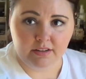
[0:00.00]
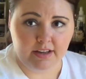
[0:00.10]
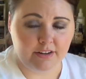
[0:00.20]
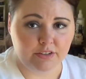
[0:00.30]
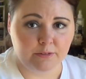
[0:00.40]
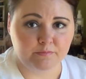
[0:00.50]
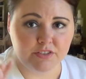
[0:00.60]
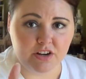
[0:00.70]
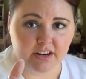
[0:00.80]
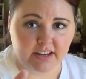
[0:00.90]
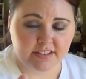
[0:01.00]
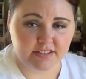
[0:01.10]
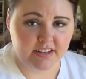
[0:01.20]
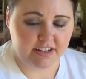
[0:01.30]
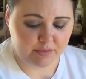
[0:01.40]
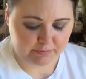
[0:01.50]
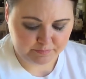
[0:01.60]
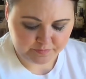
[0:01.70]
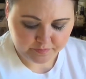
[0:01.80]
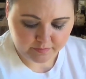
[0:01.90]
I don't know. Sorry guys. Anyway,
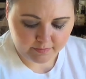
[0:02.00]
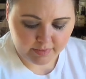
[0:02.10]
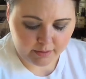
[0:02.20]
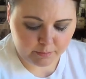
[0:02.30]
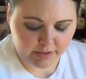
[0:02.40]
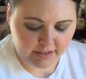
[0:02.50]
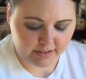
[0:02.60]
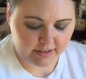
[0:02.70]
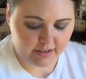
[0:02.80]
but